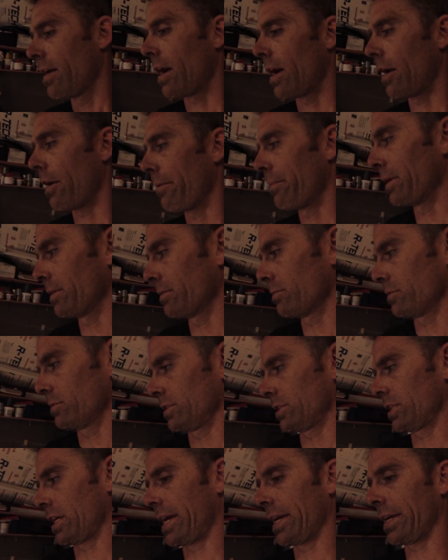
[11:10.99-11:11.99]
Um, it
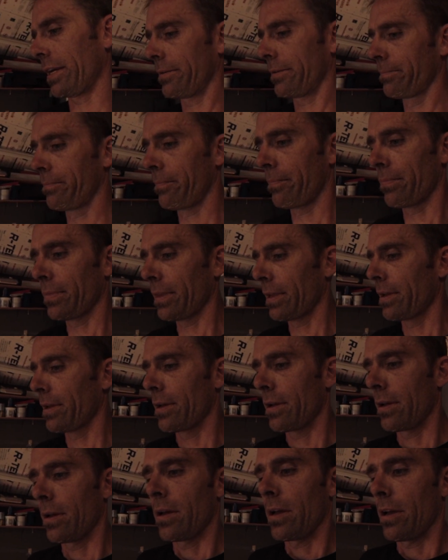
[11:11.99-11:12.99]
was like
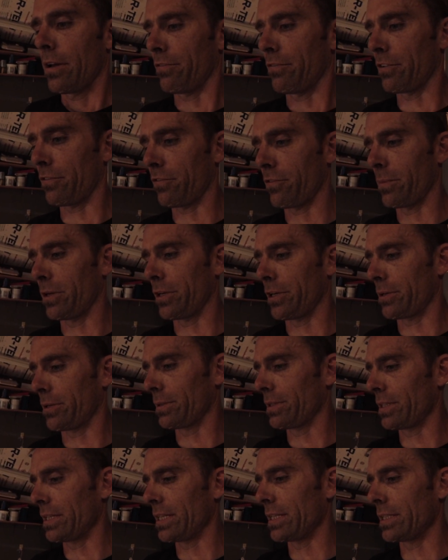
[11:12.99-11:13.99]
if you're familiar
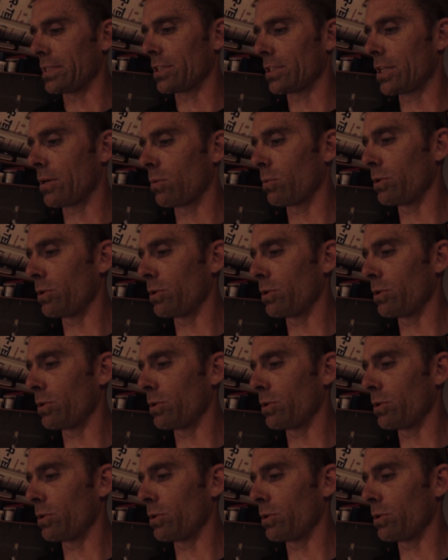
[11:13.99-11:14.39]
with these,